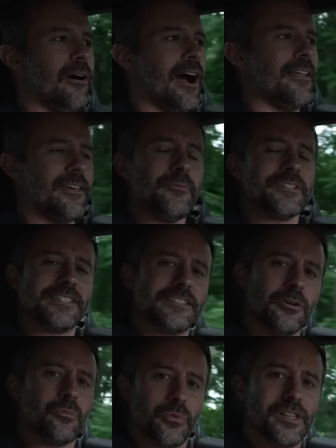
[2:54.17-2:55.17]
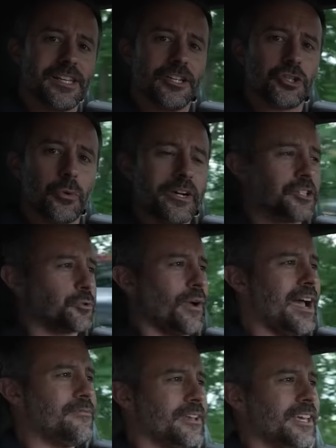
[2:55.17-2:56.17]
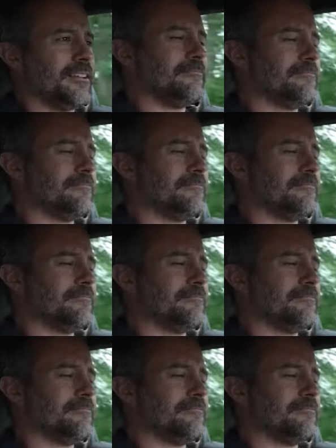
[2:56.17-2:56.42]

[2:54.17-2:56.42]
I think we'd still really enjoy driving it.